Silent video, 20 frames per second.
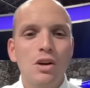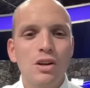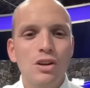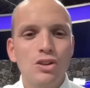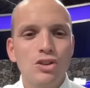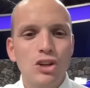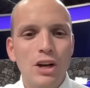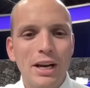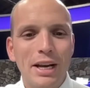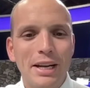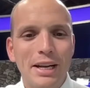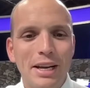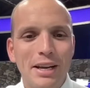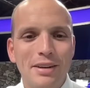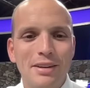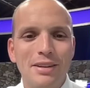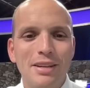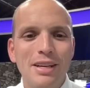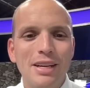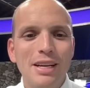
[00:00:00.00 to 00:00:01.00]
checking in.
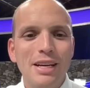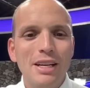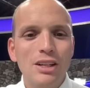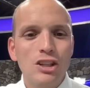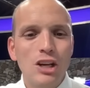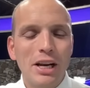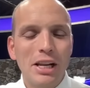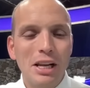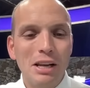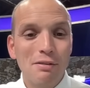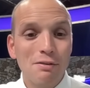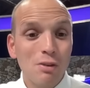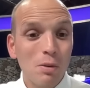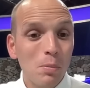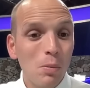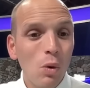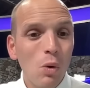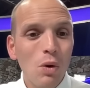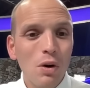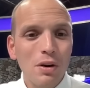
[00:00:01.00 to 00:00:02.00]
Checking in for
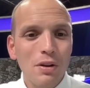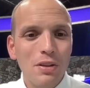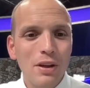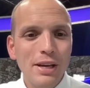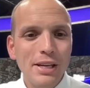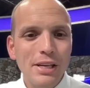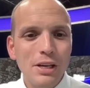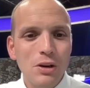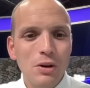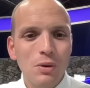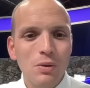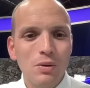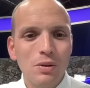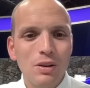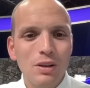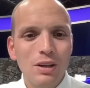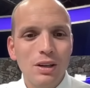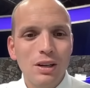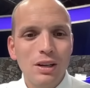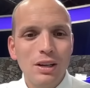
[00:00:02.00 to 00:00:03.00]
more. Thank you.
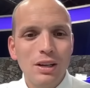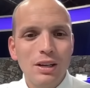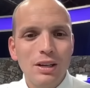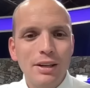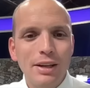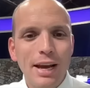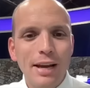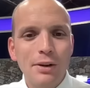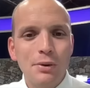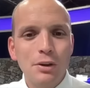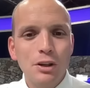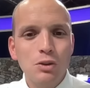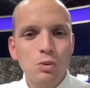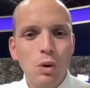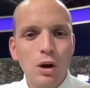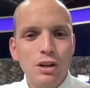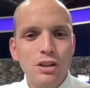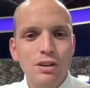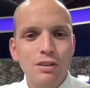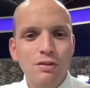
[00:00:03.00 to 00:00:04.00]
Hey, Chris,
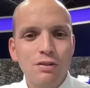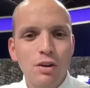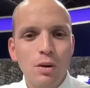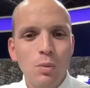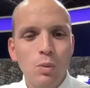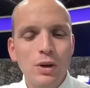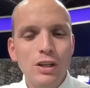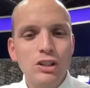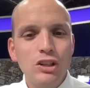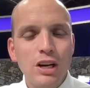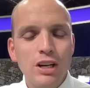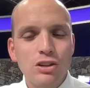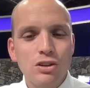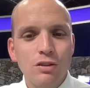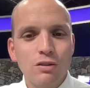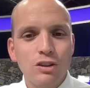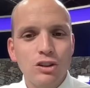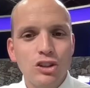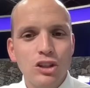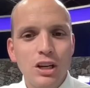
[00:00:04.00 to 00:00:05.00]
watching from Winchester,
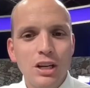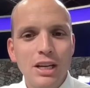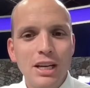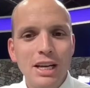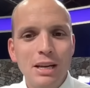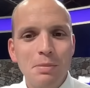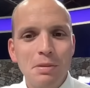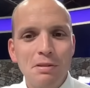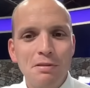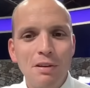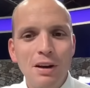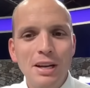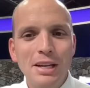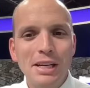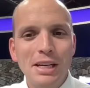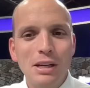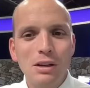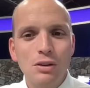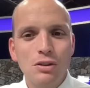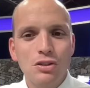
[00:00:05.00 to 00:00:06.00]
Virginia. It'd be fun to
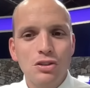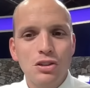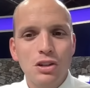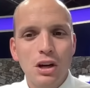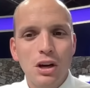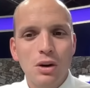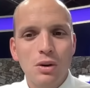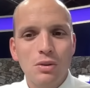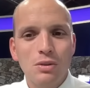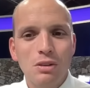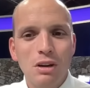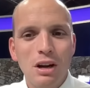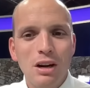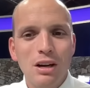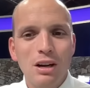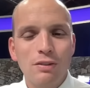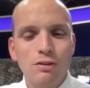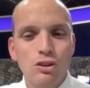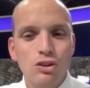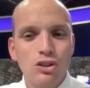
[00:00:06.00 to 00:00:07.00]
get a little snow. Not
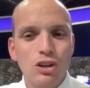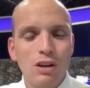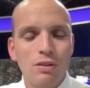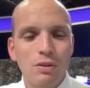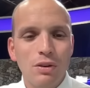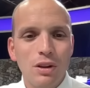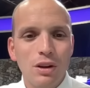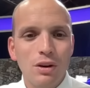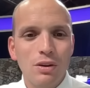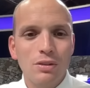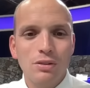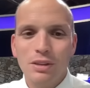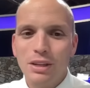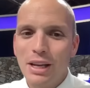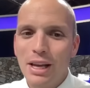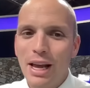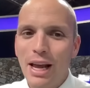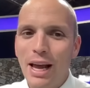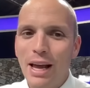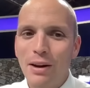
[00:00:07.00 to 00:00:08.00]
enough to shovel, though.
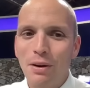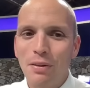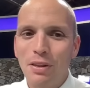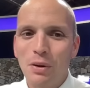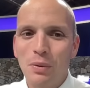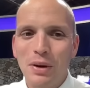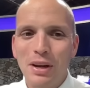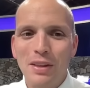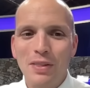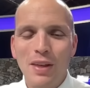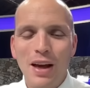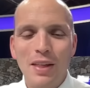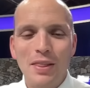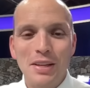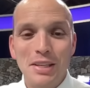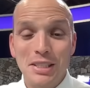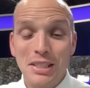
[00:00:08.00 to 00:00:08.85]
Yeah, I don't think we'll get that this